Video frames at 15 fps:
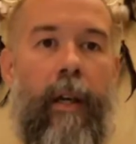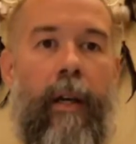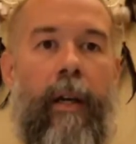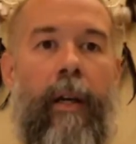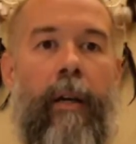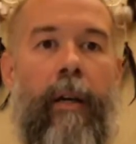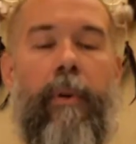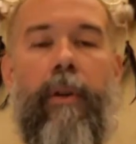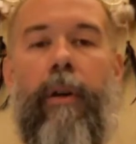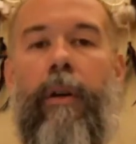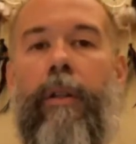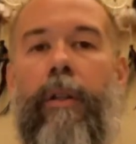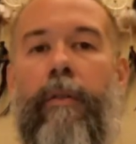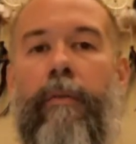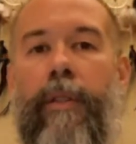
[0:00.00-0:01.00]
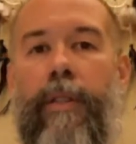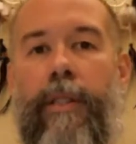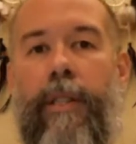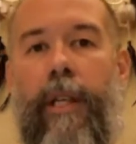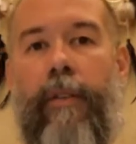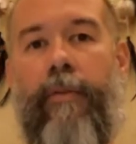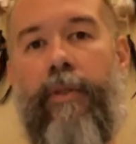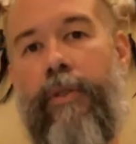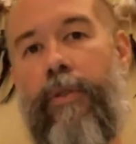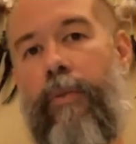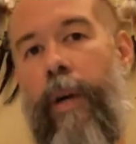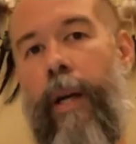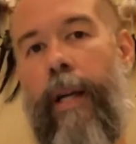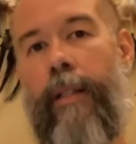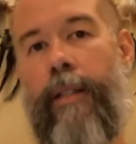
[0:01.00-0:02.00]
But all of this stuff is a
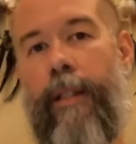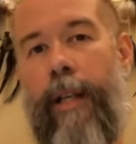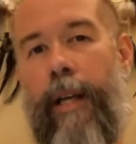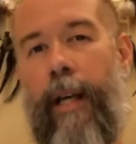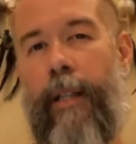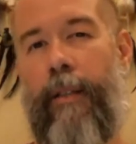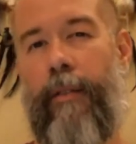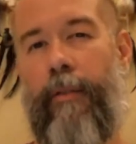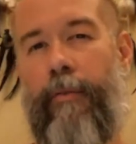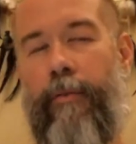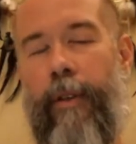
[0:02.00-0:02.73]
way to kind of